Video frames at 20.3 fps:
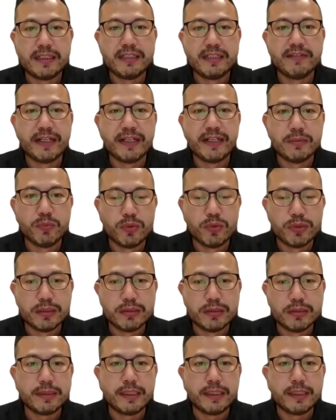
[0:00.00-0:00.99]
developed
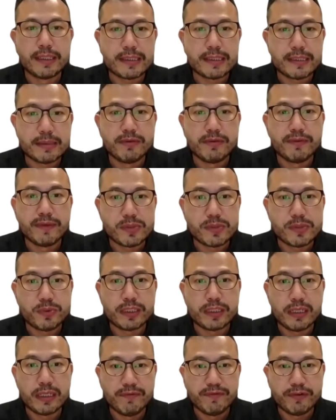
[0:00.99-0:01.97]
world. Some of us will
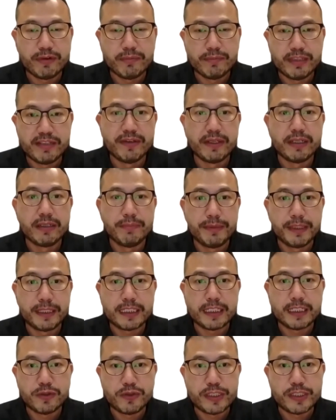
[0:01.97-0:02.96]
come from developing
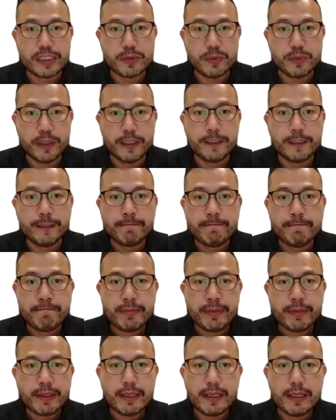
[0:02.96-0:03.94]
countries as well.
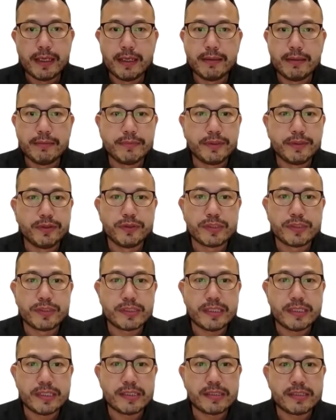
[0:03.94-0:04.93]

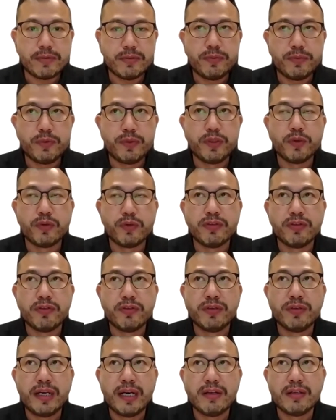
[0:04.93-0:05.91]
We don't
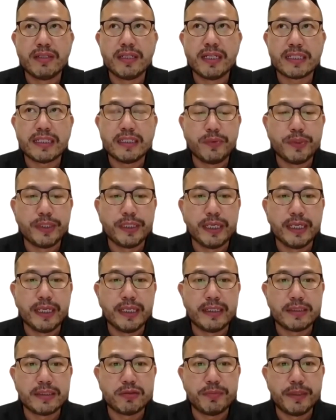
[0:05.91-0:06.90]
know how lucky we
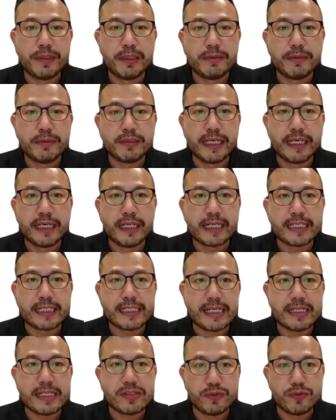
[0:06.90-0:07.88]
are to be able to get
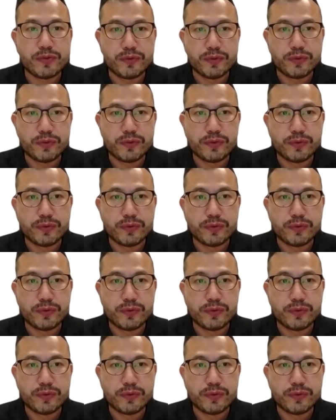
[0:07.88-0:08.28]
access to